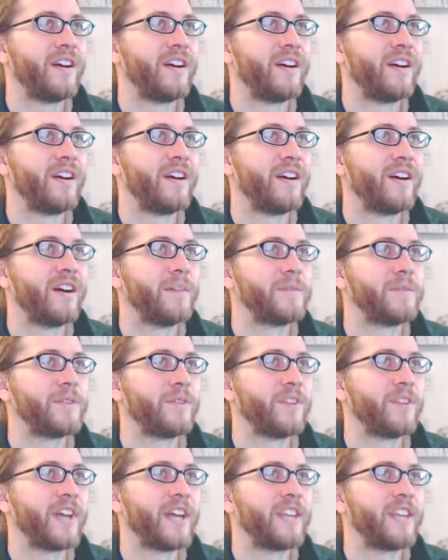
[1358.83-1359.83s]
I'm so
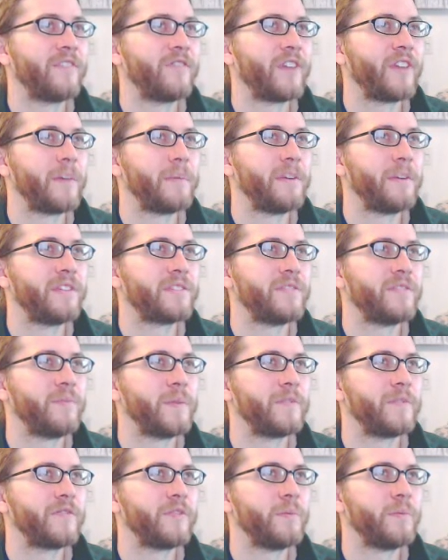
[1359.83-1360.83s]
glad that feminism is
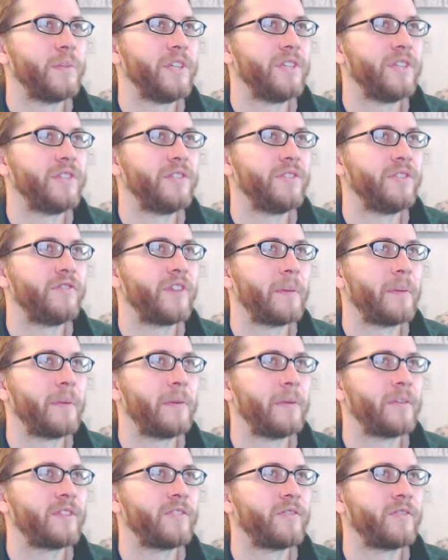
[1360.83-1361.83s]
for me too.
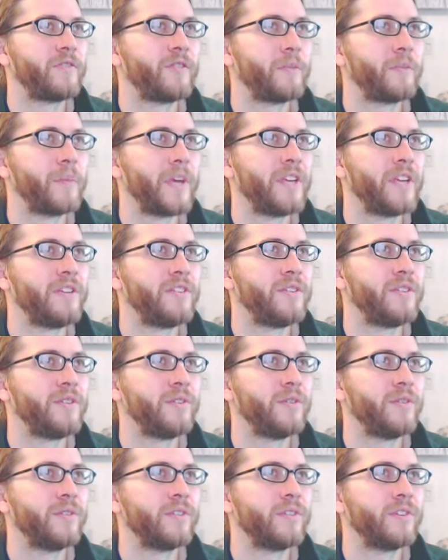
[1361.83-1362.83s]
Feminism for men
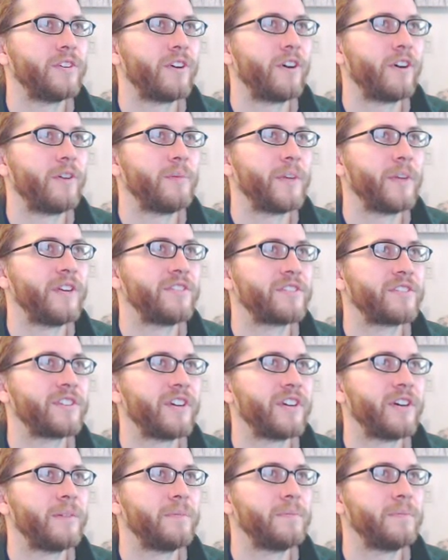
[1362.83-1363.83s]
too. All men are
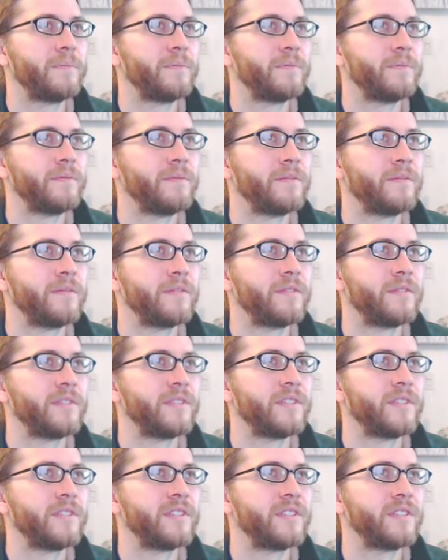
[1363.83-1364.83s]
scum.
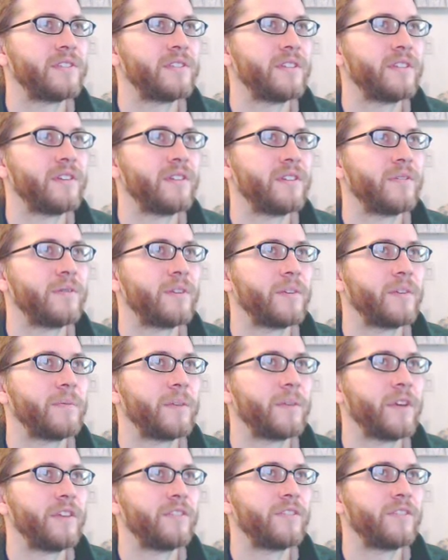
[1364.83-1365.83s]
Cis,
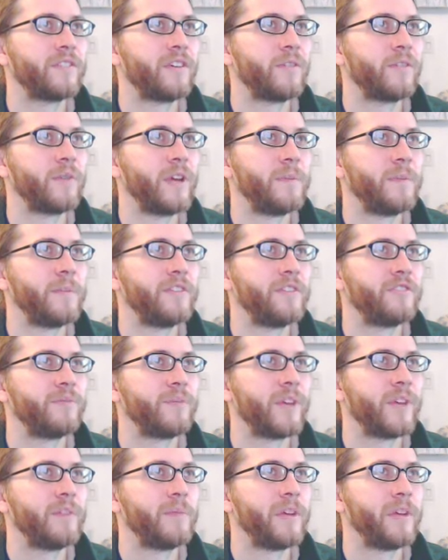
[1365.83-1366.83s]
males are all rapists.
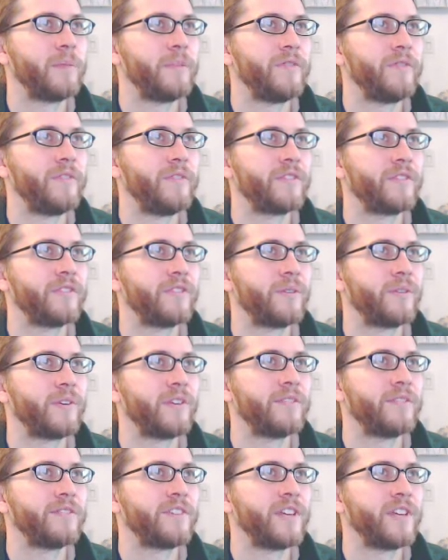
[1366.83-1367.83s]
Men make me feel so
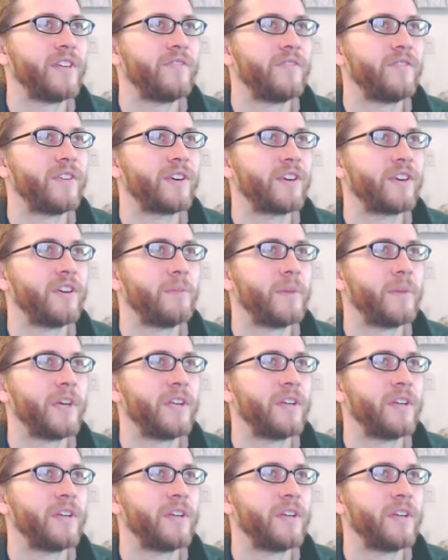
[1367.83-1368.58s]
unsafe. Fuck all men.